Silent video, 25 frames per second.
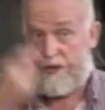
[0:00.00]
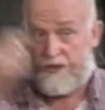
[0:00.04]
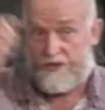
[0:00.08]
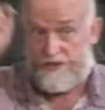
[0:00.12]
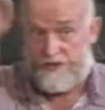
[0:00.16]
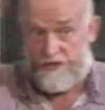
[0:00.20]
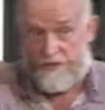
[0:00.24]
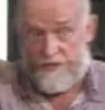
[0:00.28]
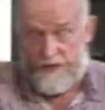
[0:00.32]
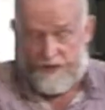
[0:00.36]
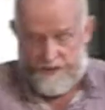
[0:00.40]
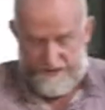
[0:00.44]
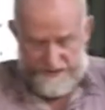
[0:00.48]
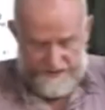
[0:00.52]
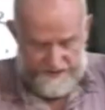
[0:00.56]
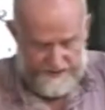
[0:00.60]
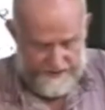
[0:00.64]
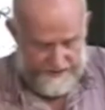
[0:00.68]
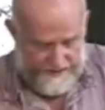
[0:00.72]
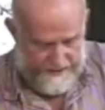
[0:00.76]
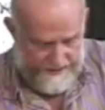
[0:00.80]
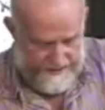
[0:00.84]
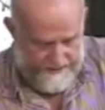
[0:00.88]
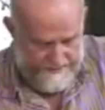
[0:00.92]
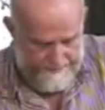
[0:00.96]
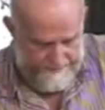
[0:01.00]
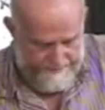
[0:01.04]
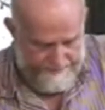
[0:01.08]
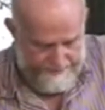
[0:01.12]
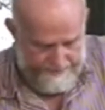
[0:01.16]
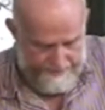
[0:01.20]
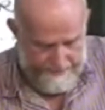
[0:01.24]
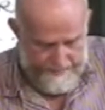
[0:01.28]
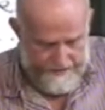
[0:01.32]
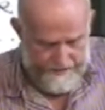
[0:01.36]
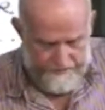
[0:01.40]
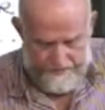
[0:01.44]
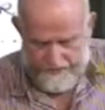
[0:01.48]
the Red Sea.
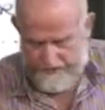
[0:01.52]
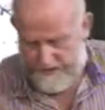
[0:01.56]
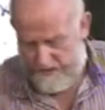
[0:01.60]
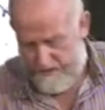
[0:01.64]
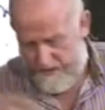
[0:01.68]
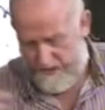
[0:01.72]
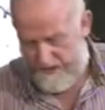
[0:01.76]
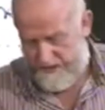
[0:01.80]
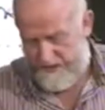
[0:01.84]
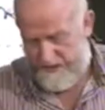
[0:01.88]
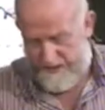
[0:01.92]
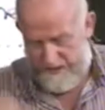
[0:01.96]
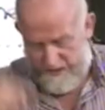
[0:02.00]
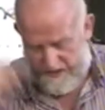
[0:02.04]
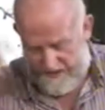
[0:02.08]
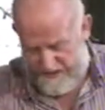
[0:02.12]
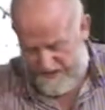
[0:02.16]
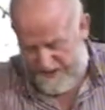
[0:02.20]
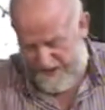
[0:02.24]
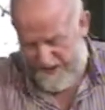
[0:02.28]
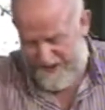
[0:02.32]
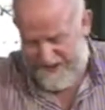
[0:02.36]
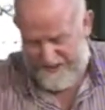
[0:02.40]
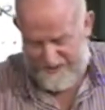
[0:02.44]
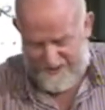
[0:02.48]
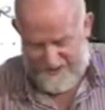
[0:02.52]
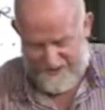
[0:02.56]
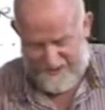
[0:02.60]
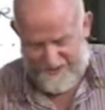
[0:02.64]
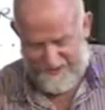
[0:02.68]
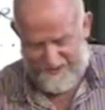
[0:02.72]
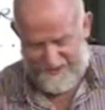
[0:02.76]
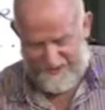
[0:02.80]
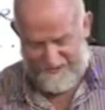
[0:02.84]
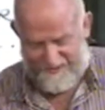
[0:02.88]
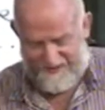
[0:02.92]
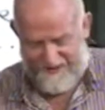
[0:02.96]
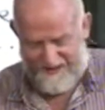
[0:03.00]
Not the Red Sea, that's the Jordan
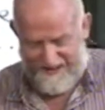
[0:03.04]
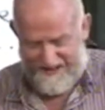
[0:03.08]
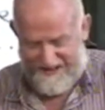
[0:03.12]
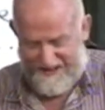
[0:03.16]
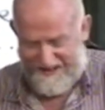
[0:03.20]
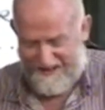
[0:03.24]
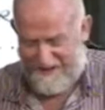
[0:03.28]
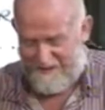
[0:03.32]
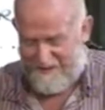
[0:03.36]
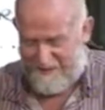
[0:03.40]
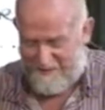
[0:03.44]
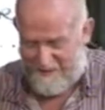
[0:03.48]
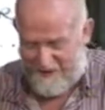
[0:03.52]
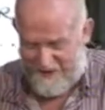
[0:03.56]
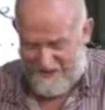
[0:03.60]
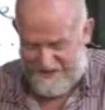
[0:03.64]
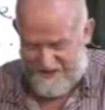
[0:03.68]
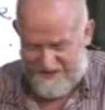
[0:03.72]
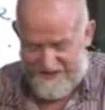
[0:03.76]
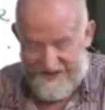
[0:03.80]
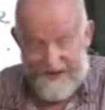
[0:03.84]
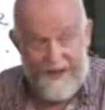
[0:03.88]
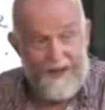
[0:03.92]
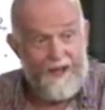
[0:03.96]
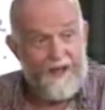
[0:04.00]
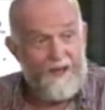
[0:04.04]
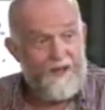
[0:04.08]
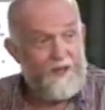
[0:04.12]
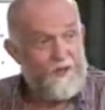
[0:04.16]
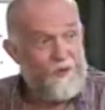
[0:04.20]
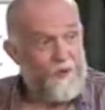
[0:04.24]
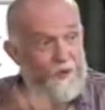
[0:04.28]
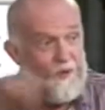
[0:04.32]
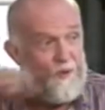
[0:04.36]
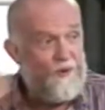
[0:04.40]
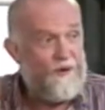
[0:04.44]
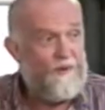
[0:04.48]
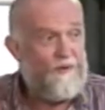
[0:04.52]
River. That was Moses.
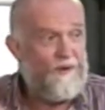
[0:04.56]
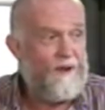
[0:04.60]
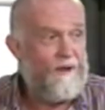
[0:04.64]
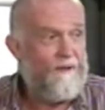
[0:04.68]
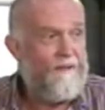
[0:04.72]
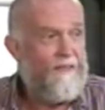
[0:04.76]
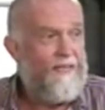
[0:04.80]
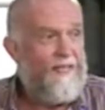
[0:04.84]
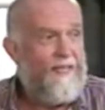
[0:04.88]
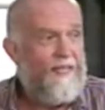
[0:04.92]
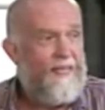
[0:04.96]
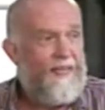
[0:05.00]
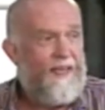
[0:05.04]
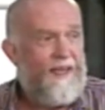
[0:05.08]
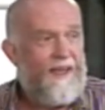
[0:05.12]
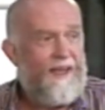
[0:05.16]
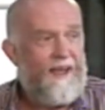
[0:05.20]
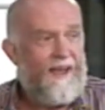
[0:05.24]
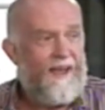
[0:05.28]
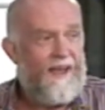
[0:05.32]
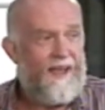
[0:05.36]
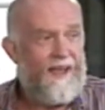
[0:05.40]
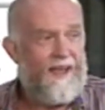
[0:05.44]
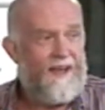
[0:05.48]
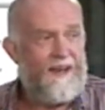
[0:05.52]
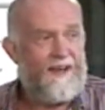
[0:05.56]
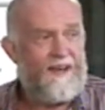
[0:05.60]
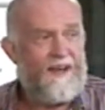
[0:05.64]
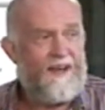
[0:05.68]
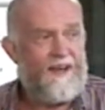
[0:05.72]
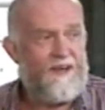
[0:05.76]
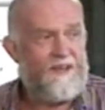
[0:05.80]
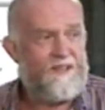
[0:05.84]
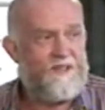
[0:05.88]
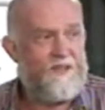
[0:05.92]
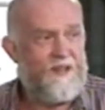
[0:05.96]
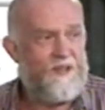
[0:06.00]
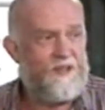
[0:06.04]
Jordan River. And he
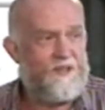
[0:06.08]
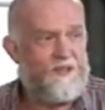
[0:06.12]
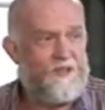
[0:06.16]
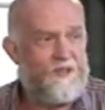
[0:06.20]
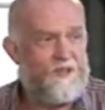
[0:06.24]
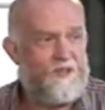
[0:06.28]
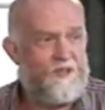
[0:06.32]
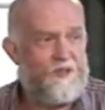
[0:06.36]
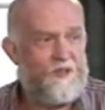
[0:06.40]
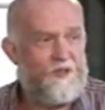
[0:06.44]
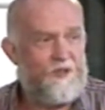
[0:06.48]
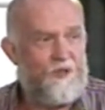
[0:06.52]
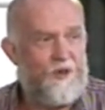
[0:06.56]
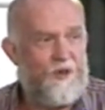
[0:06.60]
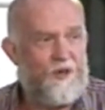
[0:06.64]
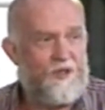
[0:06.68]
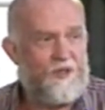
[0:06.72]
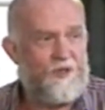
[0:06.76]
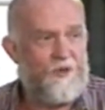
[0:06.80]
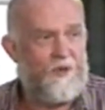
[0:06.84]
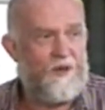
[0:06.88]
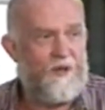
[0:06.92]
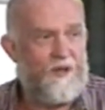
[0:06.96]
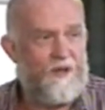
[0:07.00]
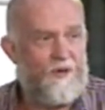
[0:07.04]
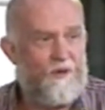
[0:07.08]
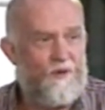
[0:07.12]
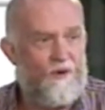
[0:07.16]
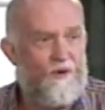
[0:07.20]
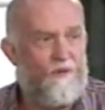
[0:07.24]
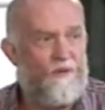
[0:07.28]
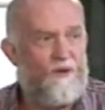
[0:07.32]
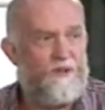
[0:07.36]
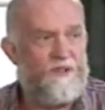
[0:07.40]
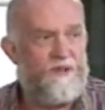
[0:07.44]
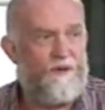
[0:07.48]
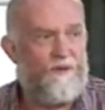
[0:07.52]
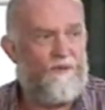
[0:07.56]
says this to Joshua, the river
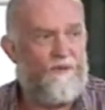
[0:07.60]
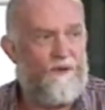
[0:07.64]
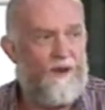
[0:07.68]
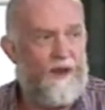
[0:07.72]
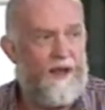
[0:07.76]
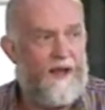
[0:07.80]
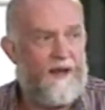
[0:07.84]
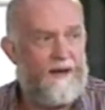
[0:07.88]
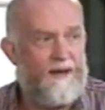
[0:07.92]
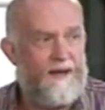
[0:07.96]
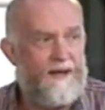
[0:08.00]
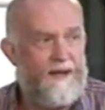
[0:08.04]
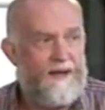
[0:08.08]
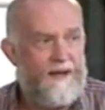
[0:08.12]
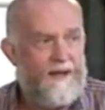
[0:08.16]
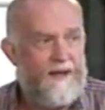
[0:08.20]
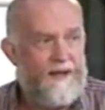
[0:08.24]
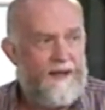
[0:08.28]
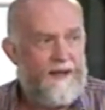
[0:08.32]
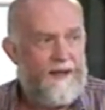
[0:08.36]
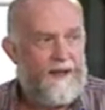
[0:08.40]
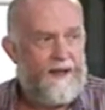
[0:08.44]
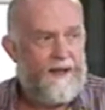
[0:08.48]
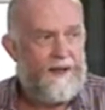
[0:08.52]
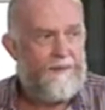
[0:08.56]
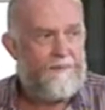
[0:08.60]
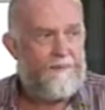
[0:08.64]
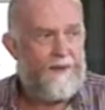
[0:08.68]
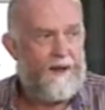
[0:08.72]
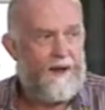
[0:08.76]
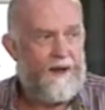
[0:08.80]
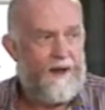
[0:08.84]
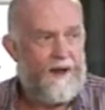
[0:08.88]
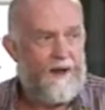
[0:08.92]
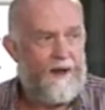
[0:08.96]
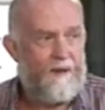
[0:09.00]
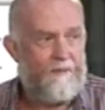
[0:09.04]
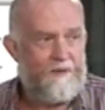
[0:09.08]
is in flood, but
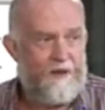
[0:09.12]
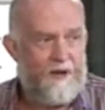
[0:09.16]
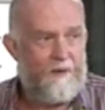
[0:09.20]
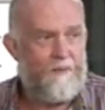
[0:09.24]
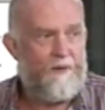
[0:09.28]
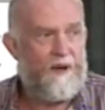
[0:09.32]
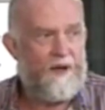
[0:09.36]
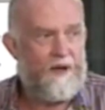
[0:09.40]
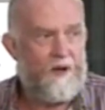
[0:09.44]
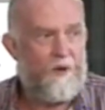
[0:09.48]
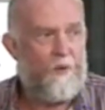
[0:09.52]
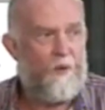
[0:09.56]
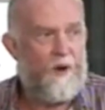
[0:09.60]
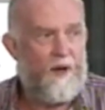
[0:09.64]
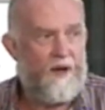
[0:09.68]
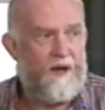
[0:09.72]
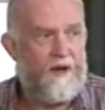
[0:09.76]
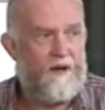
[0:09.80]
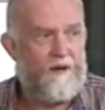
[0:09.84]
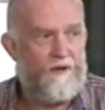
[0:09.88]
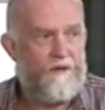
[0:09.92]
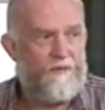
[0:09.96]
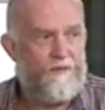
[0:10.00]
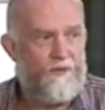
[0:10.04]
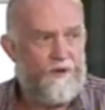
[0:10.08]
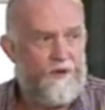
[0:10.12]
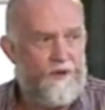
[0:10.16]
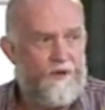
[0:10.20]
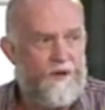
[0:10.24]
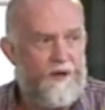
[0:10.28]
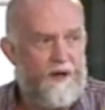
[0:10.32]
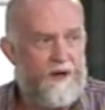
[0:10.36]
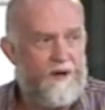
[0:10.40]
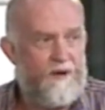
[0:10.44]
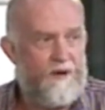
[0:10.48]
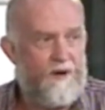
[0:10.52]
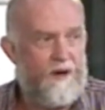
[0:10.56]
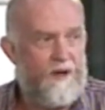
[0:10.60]
I'm going to make a way for you to
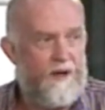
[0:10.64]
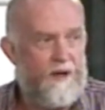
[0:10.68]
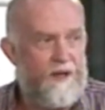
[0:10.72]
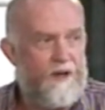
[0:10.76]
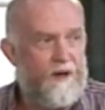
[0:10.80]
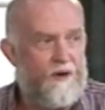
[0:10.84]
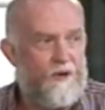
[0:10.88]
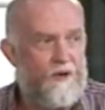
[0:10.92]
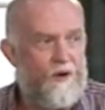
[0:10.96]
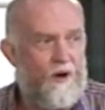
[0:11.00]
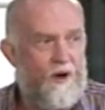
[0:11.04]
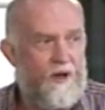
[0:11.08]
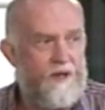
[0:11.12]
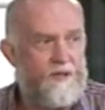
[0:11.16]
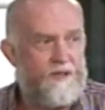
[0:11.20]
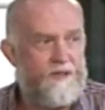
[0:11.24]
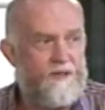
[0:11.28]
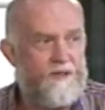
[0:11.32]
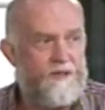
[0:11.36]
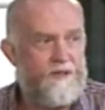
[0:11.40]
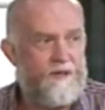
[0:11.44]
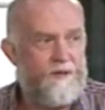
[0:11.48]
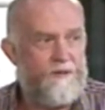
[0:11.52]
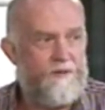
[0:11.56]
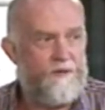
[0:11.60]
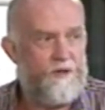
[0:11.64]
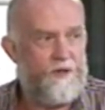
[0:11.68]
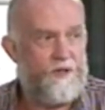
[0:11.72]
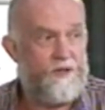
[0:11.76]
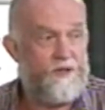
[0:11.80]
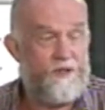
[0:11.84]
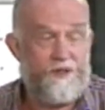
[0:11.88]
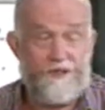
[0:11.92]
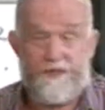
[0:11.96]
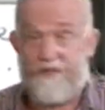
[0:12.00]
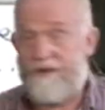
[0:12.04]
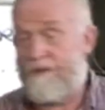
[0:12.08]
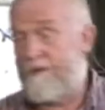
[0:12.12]
get across. And
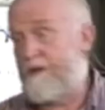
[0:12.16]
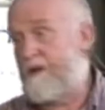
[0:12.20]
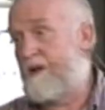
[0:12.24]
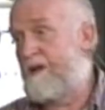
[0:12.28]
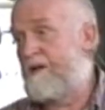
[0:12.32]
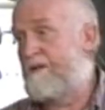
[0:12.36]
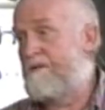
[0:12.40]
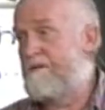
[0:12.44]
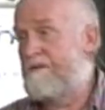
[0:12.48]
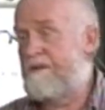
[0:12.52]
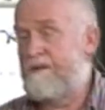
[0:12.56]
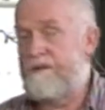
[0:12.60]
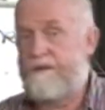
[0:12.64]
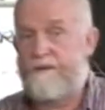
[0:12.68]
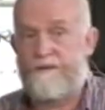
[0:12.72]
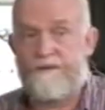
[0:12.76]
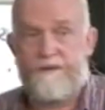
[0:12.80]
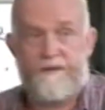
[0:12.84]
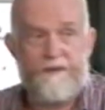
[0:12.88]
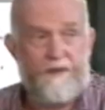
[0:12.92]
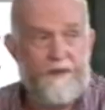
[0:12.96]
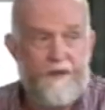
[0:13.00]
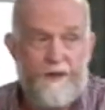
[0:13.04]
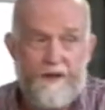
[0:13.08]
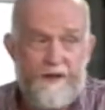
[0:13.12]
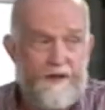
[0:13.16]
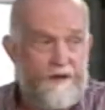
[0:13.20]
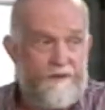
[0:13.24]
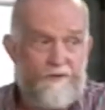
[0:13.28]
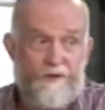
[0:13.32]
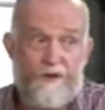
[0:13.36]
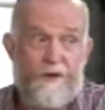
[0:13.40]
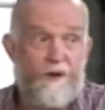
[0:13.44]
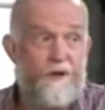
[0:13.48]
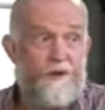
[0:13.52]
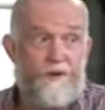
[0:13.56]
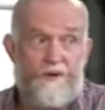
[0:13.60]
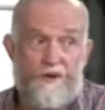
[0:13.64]
Joshua said, well, Lord, if you
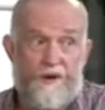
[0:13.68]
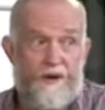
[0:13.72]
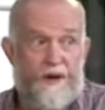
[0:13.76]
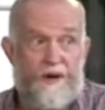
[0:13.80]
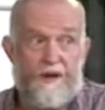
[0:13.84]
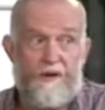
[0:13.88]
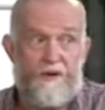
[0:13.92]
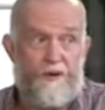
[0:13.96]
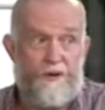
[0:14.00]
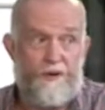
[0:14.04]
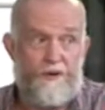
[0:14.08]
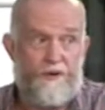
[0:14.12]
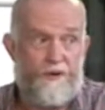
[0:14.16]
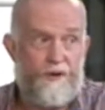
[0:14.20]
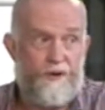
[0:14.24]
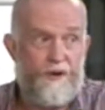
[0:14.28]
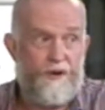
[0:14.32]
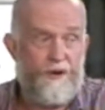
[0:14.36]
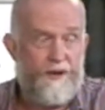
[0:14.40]
don't do it, I can't do it.